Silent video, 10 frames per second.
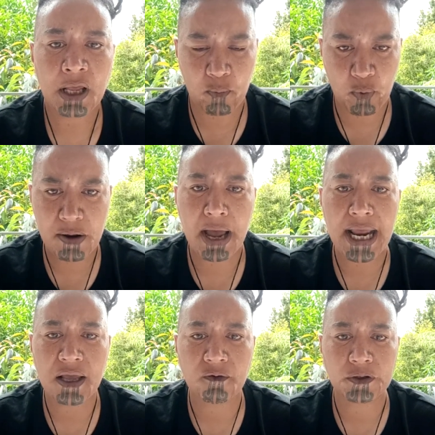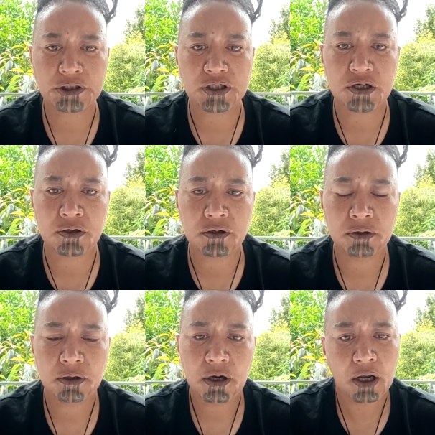and we may give it to you
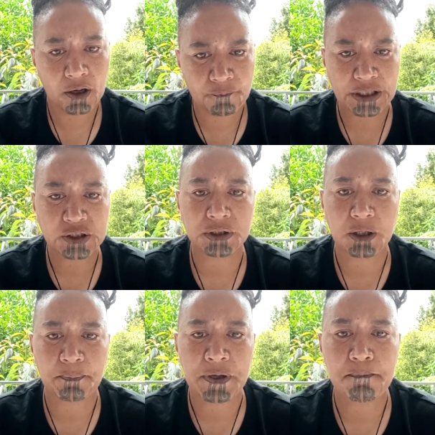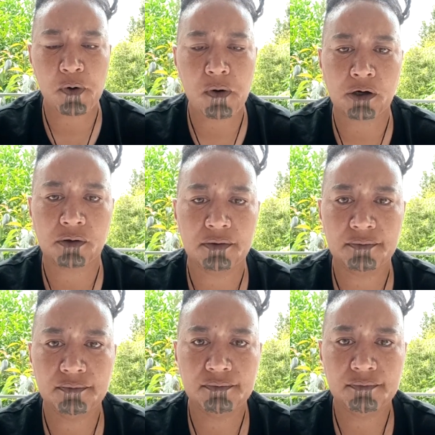if that's what the people want.
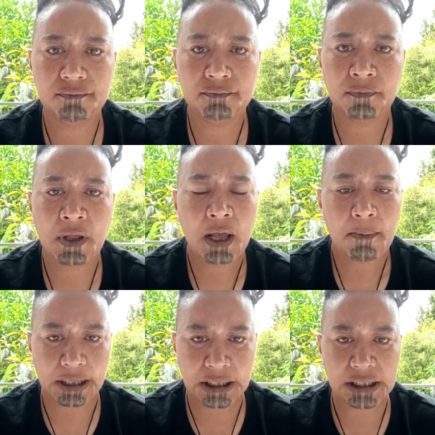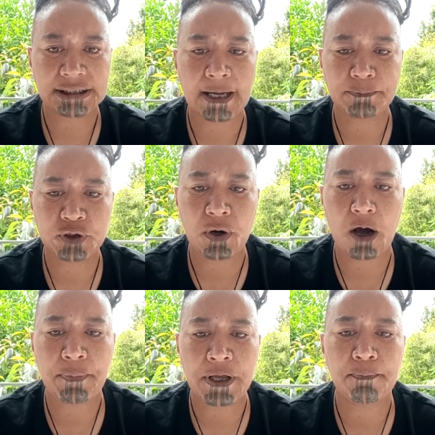But it is up to
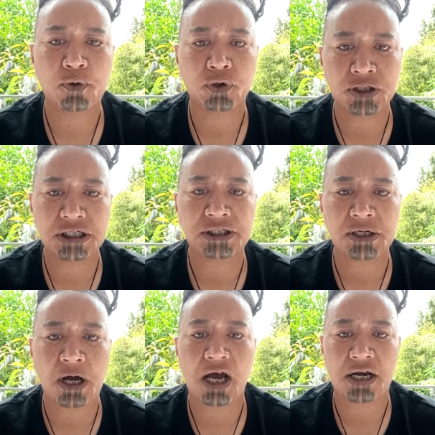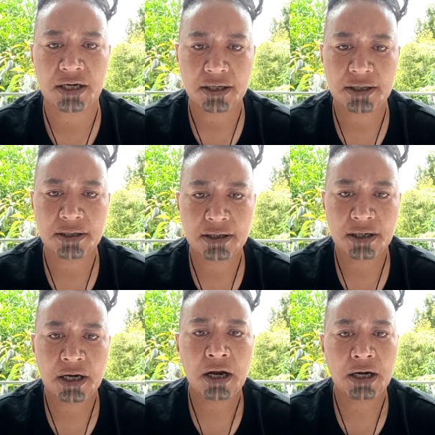our people to decide.
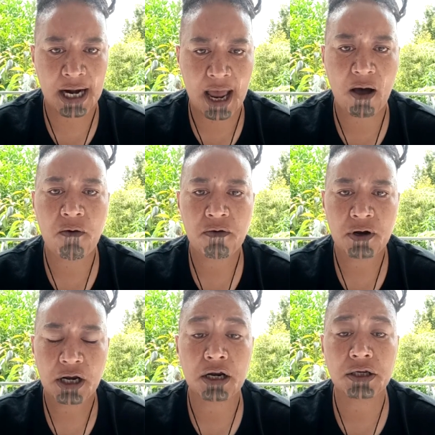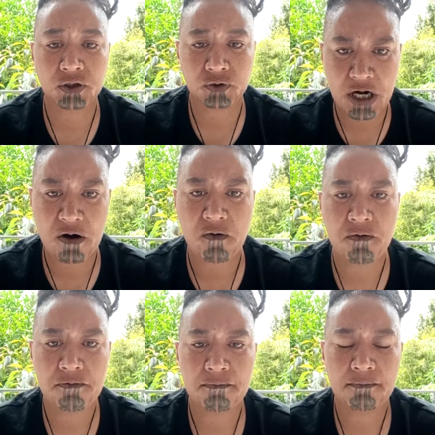Now it is
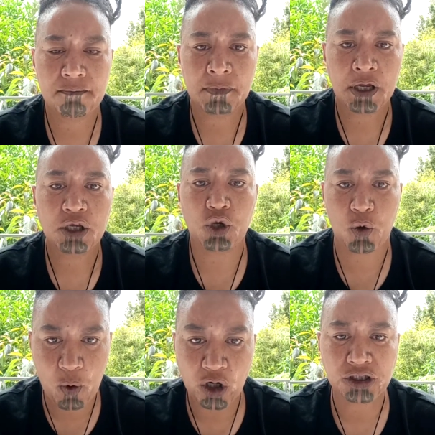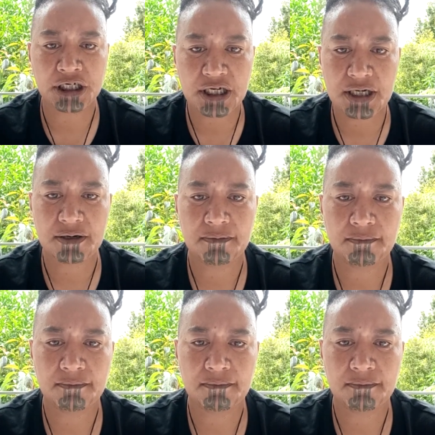real. You wanted it,